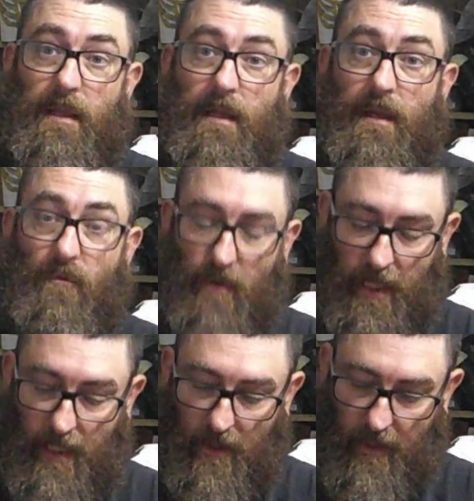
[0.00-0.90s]
that you
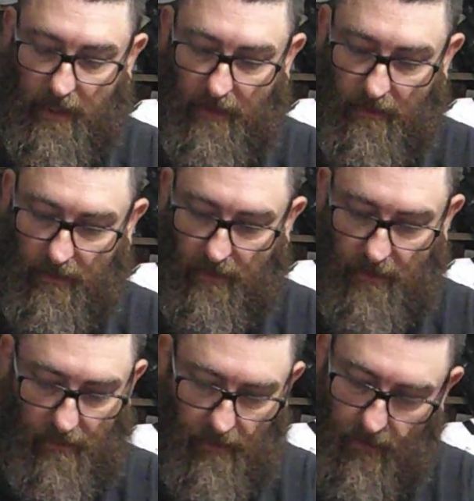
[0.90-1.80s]
really like doing,
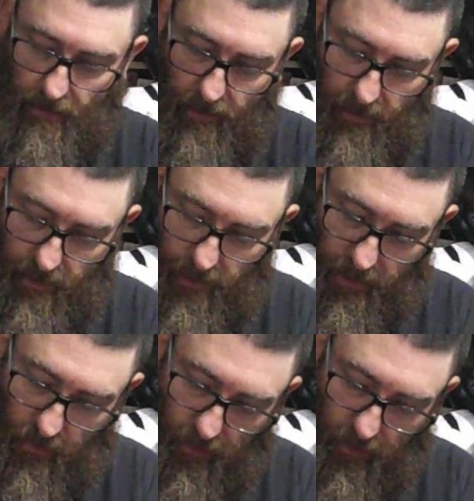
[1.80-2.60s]
you will